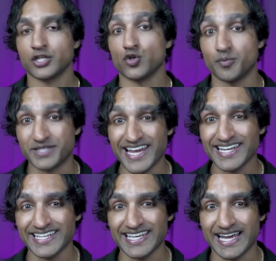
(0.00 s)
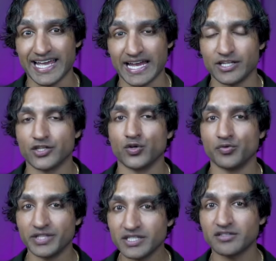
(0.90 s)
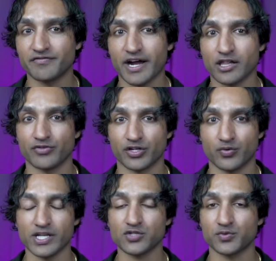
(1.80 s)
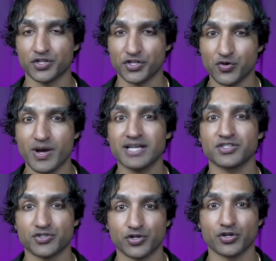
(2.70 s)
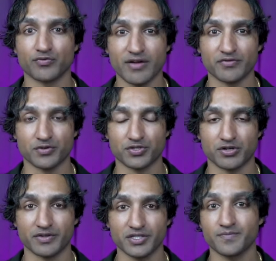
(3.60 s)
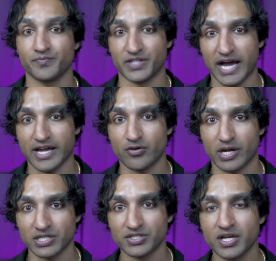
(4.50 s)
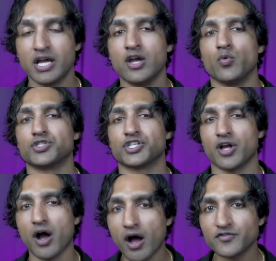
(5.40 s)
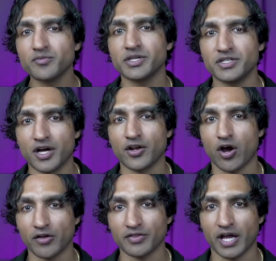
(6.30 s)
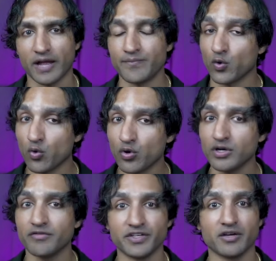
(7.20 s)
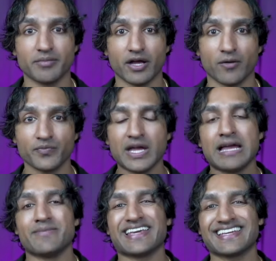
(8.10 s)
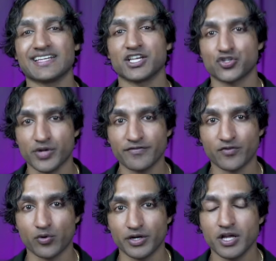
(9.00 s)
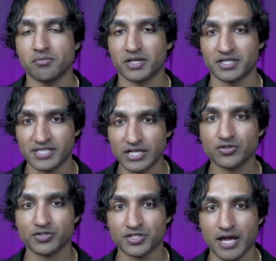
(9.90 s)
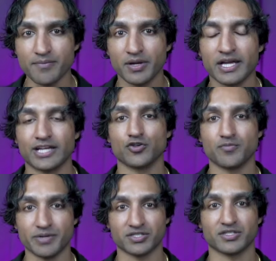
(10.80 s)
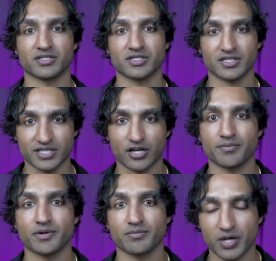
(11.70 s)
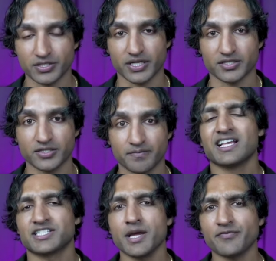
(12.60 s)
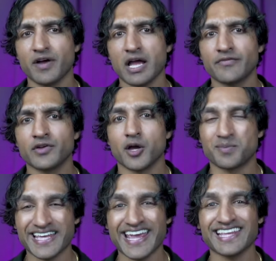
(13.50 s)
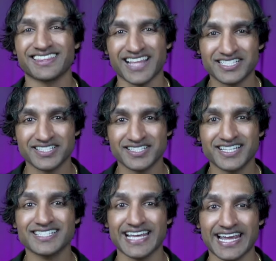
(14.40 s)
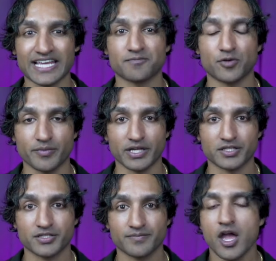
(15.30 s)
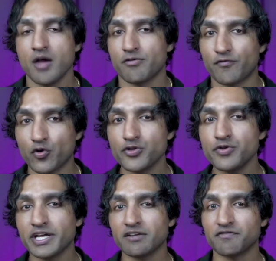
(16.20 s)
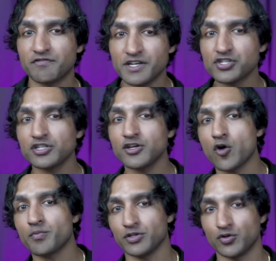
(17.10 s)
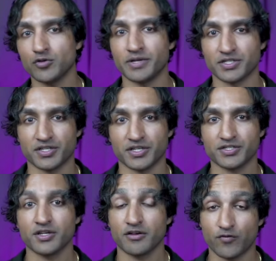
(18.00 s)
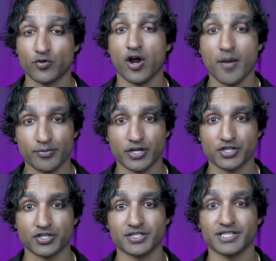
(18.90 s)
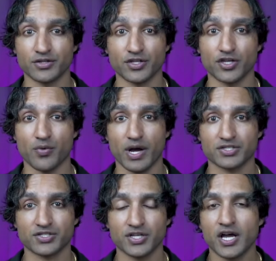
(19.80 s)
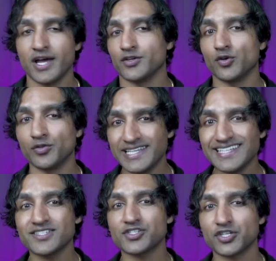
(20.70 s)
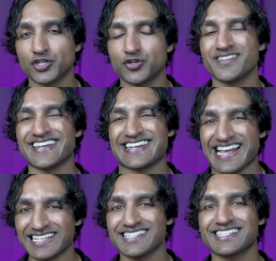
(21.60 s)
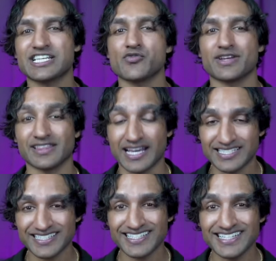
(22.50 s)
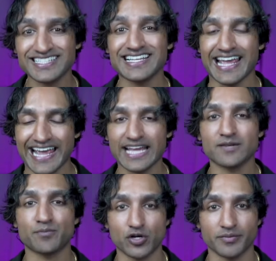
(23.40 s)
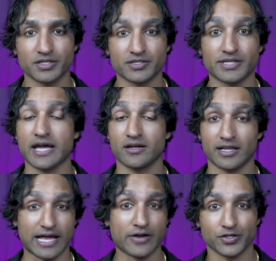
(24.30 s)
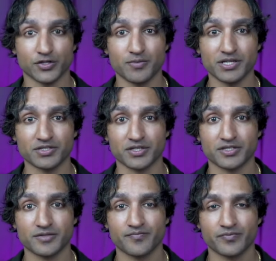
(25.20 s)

To obtain an EIN, you'll need to file a request with the U.S. Internal Revenue Service, the IRS, which can often be done online or via mail, making it a straightforward but essential step in your business setup process. Step 5, obtain licenses and permits. Before you can officially open your business for operations in the US, you'll need to secure the necessary licenses and permits that allow you to do business.